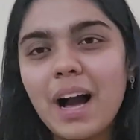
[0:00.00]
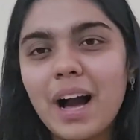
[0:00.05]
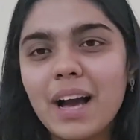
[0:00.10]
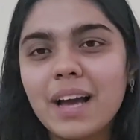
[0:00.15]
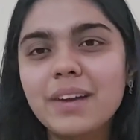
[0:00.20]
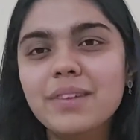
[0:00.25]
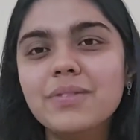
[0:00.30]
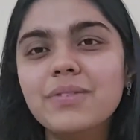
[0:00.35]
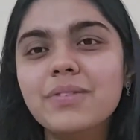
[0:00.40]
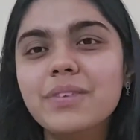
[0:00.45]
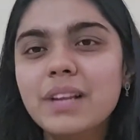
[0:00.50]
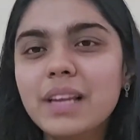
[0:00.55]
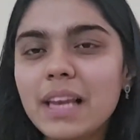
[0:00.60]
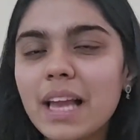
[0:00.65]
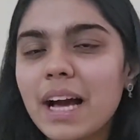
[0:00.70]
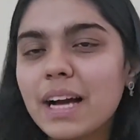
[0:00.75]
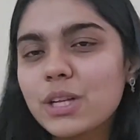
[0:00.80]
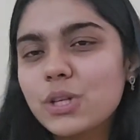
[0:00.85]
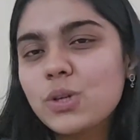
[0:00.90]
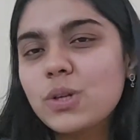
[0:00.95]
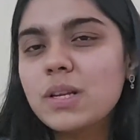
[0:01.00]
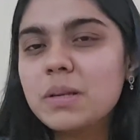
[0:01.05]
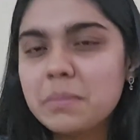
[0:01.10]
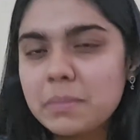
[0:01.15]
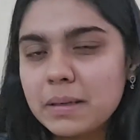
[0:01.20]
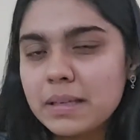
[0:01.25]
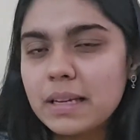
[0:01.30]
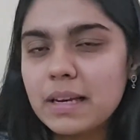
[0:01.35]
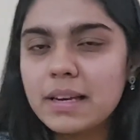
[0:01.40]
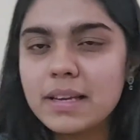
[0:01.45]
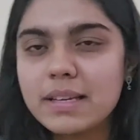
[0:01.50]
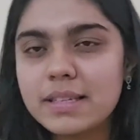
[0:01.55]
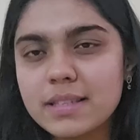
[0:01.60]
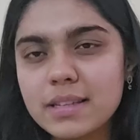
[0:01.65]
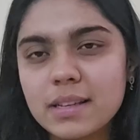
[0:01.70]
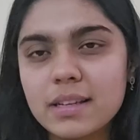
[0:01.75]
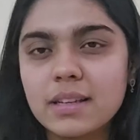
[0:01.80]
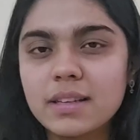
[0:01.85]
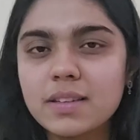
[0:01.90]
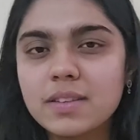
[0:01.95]
I will actually be
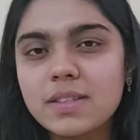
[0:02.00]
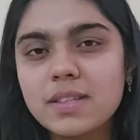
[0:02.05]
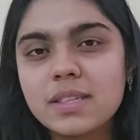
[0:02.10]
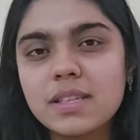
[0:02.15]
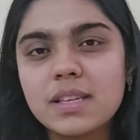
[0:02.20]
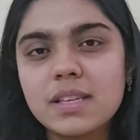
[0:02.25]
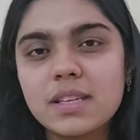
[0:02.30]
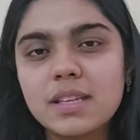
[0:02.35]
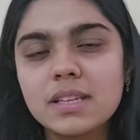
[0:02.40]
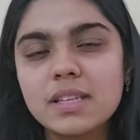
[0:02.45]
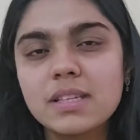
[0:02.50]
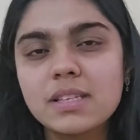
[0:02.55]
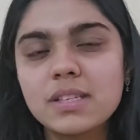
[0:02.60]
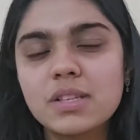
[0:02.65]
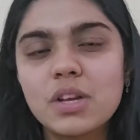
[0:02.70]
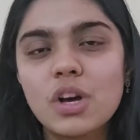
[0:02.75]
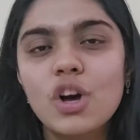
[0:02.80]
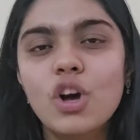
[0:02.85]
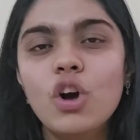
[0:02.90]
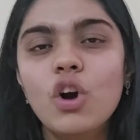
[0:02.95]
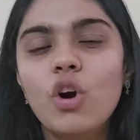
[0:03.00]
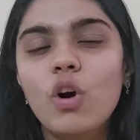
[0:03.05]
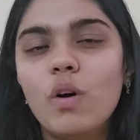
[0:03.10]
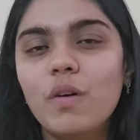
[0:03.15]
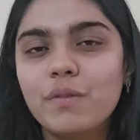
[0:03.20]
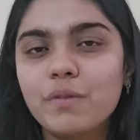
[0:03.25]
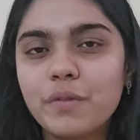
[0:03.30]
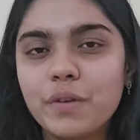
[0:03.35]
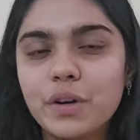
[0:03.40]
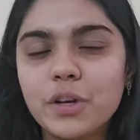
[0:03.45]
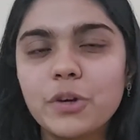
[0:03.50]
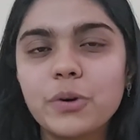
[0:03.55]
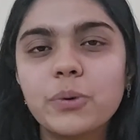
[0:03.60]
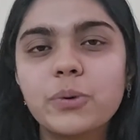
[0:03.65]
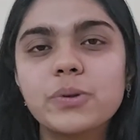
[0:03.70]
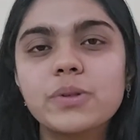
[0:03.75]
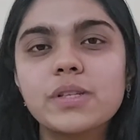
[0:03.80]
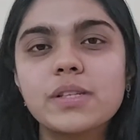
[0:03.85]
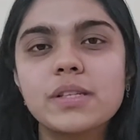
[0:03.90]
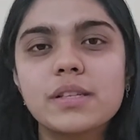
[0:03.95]
releasing a series of
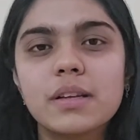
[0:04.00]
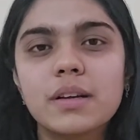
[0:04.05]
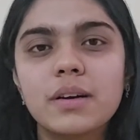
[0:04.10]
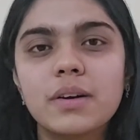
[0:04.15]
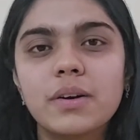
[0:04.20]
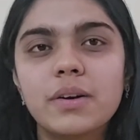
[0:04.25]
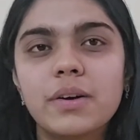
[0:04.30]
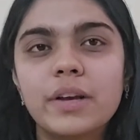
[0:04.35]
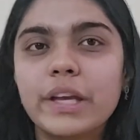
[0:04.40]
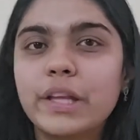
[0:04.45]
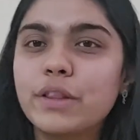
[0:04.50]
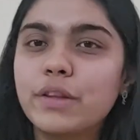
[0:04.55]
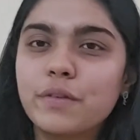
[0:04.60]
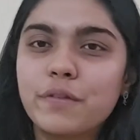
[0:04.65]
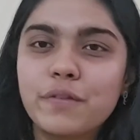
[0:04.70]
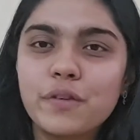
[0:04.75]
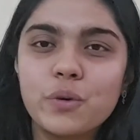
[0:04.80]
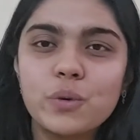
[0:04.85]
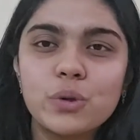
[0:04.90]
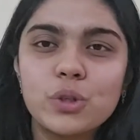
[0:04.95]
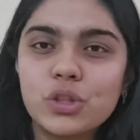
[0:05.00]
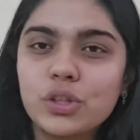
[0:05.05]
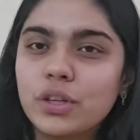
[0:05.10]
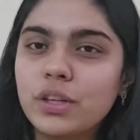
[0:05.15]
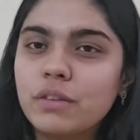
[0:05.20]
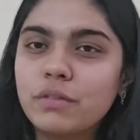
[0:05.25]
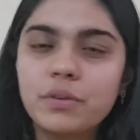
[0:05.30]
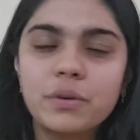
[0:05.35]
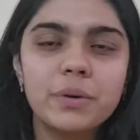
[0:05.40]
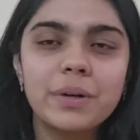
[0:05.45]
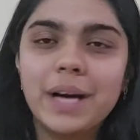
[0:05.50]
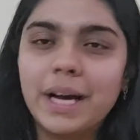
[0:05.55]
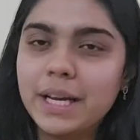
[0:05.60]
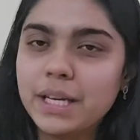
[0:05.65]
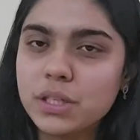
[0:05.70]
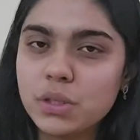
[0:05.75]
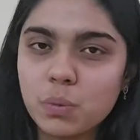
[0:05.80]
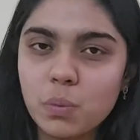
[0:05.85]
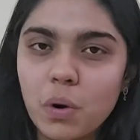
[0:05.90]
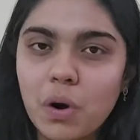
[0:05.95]
videos in the future if you
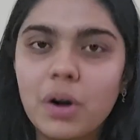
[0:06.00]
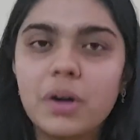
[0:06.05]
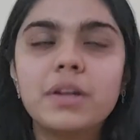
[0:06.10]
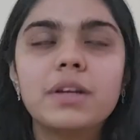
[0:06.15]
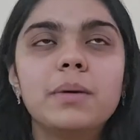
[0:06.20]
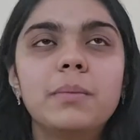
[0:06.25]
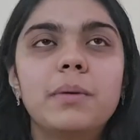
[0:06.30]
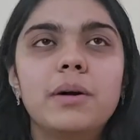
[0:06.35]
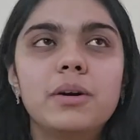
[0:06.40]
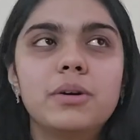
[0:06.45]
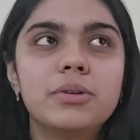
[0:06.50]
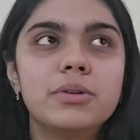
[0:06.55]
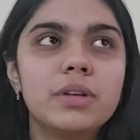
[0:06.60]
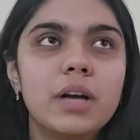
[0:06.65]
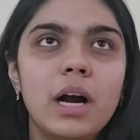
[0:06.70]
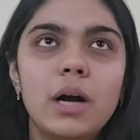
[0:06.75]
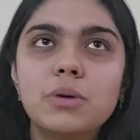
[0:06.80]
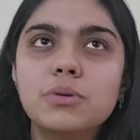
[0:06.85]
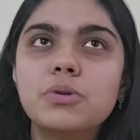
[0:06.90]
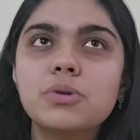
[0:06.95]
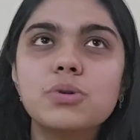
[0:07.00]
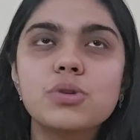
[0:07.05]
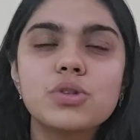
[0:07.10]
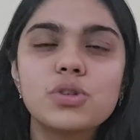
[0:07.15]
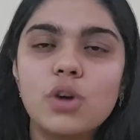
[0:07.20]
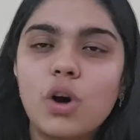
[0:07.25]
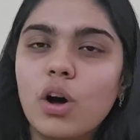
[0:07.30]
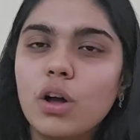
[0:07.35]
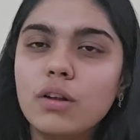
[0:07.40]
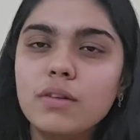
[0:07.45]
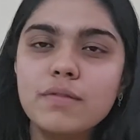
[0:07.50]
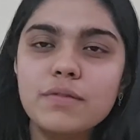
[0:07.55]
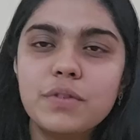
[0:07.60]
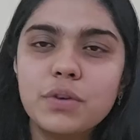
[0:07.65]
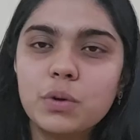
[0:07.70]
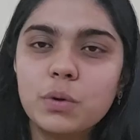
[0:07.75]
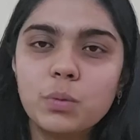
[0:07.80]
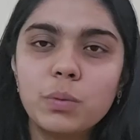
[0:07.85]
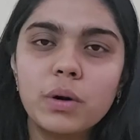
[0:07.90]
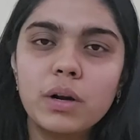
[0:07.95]
guys want, about how to solve
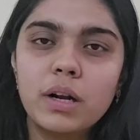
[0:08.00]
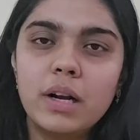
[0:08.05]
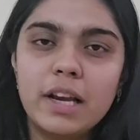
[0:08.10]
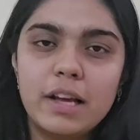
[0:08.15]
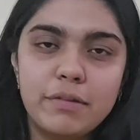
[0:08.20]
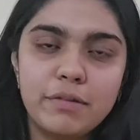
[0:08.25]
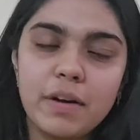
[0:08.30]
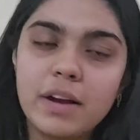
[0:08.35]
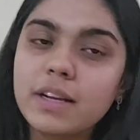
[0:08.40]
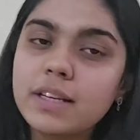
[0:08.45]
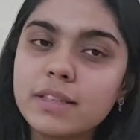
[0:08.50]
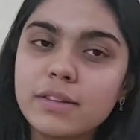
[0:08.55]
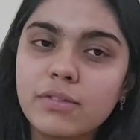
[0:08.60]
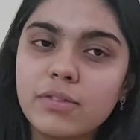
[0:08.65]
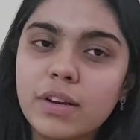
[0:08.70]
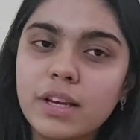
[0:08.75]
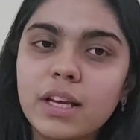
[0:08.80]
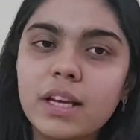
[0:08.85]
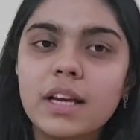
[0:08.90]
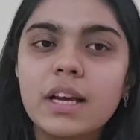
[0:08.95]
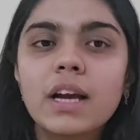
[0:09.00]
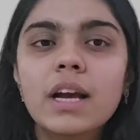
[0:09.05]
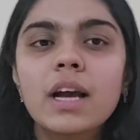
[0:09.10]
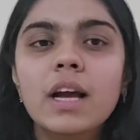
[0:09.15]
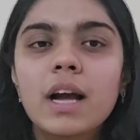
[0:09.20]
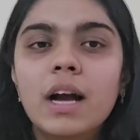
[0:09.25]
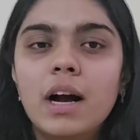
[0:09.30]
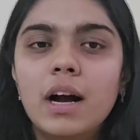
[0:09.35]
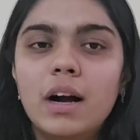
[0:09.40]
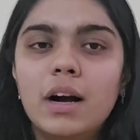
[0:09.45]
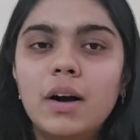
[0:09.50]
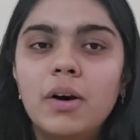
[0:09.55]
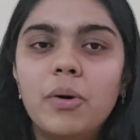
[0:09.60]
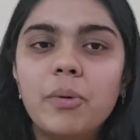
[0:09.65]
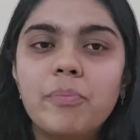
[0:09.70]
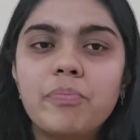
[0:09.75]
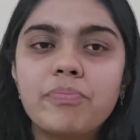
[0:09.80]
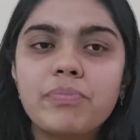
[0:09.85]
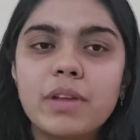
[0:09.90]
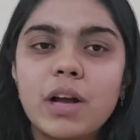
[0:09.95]
New World effectively,
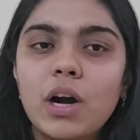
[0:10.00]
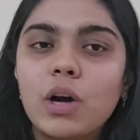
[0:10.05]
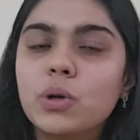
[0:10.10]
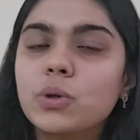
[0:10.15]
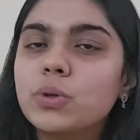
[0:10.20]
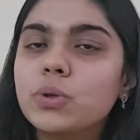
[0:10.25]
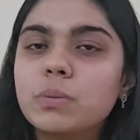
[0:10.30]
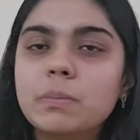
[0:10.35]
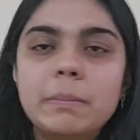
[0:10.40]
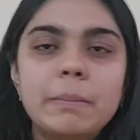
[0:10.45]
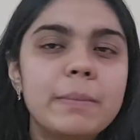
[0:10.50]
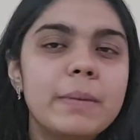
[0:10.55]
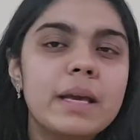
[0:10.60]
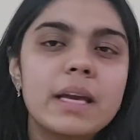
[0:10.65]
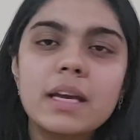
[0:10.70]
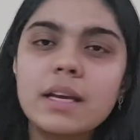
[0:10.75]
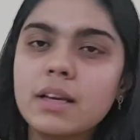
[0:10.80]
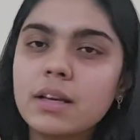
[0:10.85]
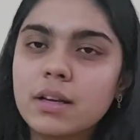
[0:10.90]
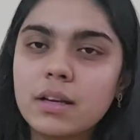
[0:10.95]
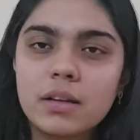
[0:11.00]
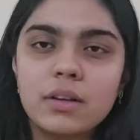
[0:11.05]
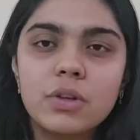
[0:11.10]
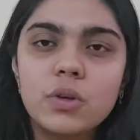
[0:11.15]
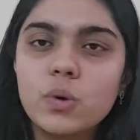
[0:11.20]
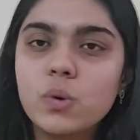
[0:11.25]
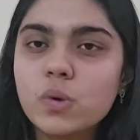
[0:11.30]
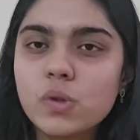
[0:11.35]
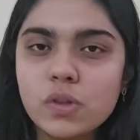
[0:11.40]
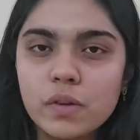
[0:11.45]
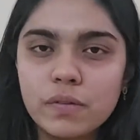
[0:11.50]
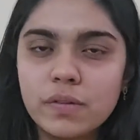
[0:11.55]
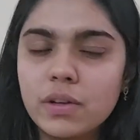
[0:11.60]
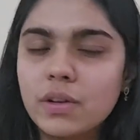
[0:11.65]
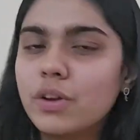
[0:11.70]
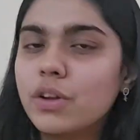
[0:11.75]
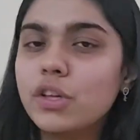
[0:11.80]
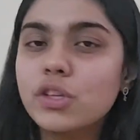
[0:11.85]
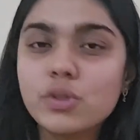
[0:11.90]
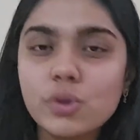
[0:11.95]
how to make use of the
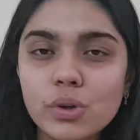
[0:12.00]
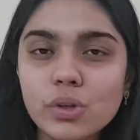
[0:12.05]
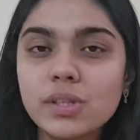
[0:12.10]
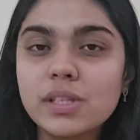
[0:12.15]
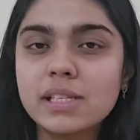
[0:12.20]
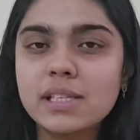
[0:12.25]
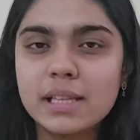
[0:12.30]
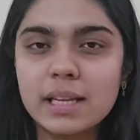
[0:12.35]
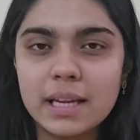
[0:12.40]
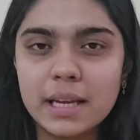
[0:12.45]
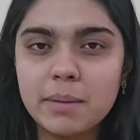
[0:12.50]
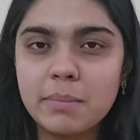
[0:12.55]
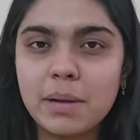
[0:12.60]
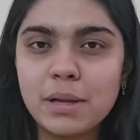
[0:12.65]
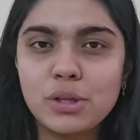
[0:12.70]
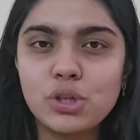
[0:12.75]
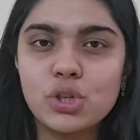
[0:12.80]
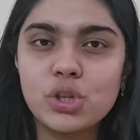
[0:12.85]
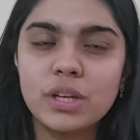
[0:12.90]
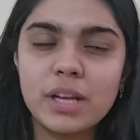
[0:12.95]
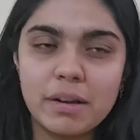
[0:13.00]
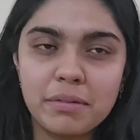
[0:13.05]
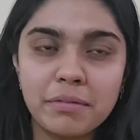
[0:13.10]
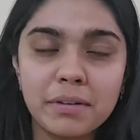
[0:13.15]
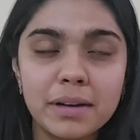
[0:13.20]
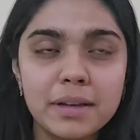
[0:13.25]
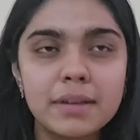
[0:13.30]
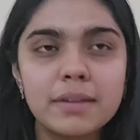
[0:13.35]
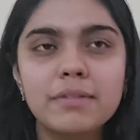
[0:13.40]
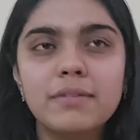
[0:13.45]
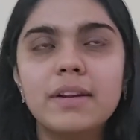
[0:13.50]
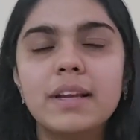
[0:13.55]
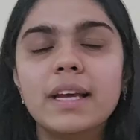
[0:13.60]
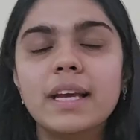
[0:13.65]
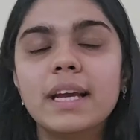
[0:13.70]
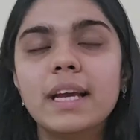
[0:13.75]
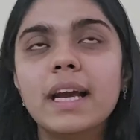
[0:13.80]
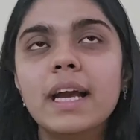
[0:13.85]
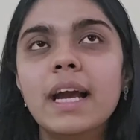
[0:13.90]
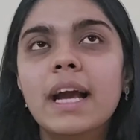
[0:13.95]
resources that I mentioned
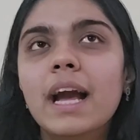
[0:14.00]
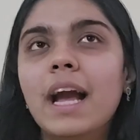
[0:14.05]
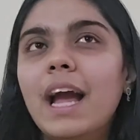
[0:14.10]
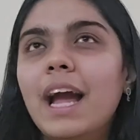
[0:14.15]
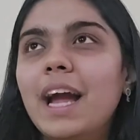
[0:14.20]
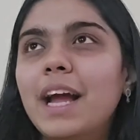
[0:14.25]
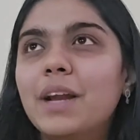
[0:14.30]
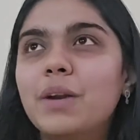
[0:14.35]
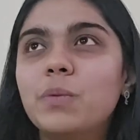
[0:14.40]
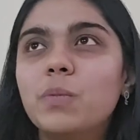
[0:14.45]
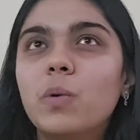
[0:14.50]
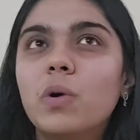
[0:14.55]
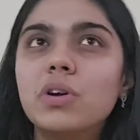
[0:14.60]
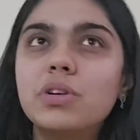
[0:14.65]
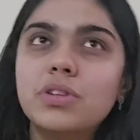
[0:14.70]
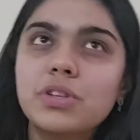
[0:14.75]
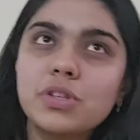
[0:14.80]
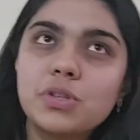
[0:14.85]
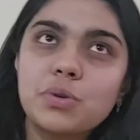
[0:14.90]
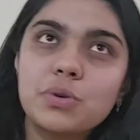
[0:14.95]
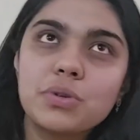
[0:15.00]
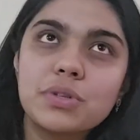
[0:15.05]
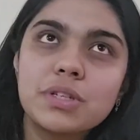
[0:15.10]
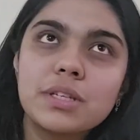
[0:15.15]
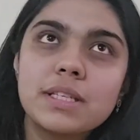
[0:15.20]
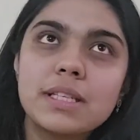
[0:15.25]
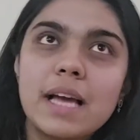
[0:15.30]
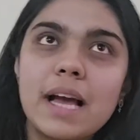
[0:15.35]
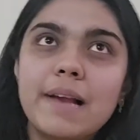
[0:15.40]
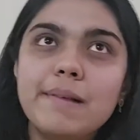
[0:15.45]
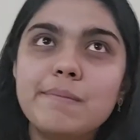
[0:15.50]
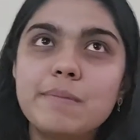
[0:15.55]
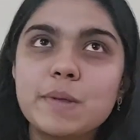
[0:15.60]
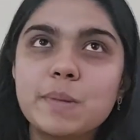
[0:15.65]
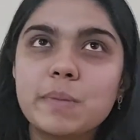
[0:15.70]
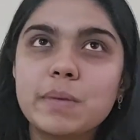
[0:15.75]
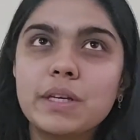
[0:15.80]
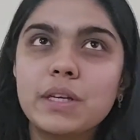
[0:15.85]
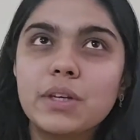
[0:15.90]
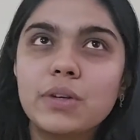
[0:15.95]
effectively, and what resources helped
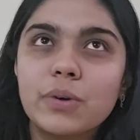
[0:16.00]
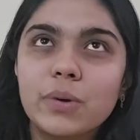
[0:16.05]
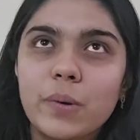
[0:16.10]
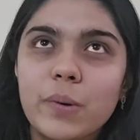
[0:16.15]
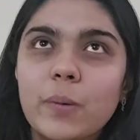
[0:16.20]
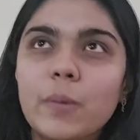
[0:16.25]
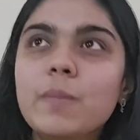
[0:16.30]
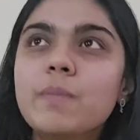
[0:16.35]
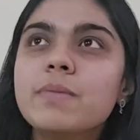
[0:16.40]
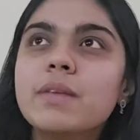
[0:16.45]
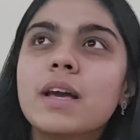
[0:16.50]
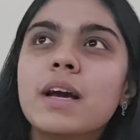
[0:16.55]
me, you know,